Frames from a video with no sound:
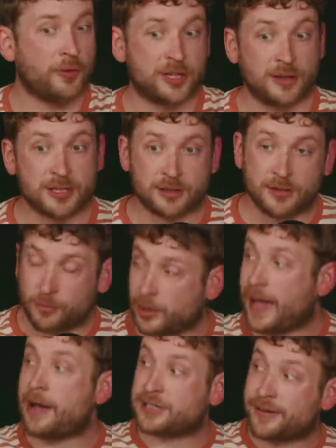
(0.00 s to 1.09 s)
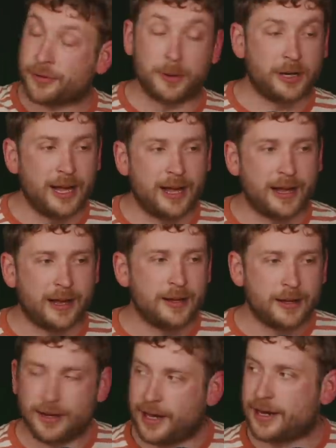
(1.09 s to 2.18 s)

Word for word: oh, this, this, we'll house everyone here. It's one bar.